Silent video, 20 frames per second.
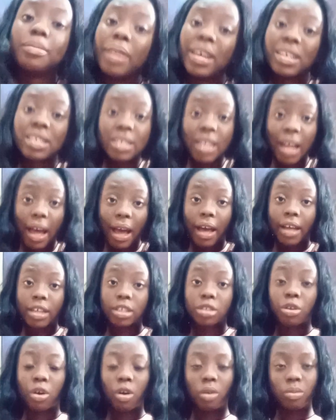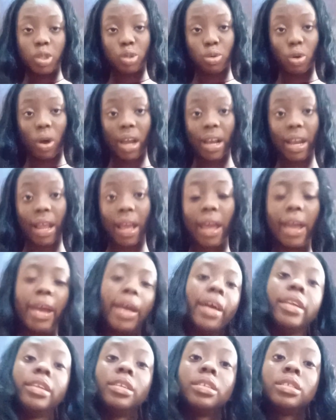semester has come to an
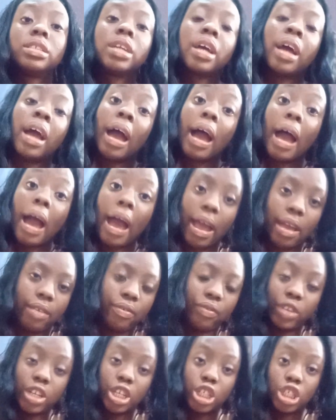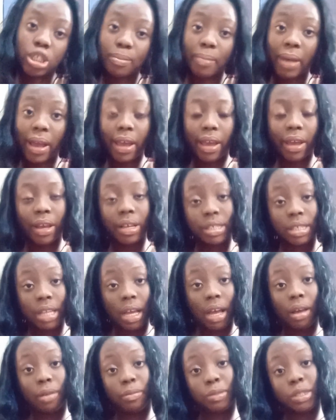end. I finished my
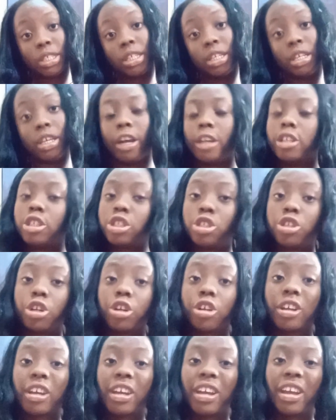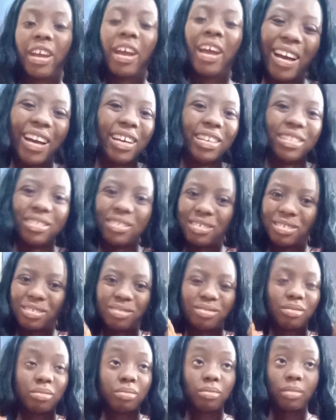exams yesterday and
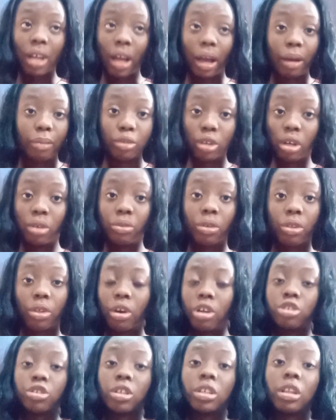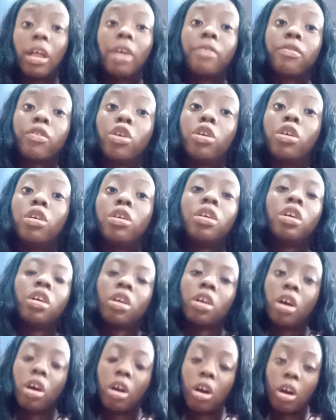I'm done with 100 level
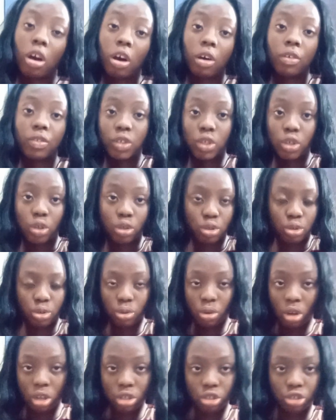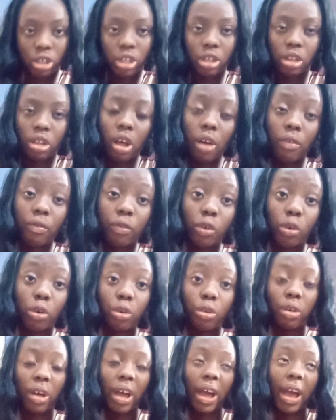up to 200
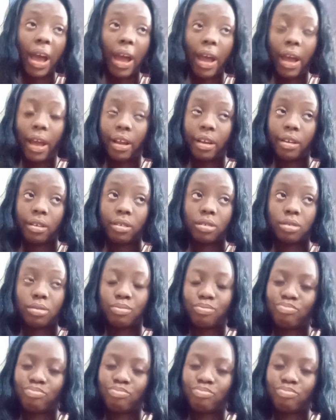level, and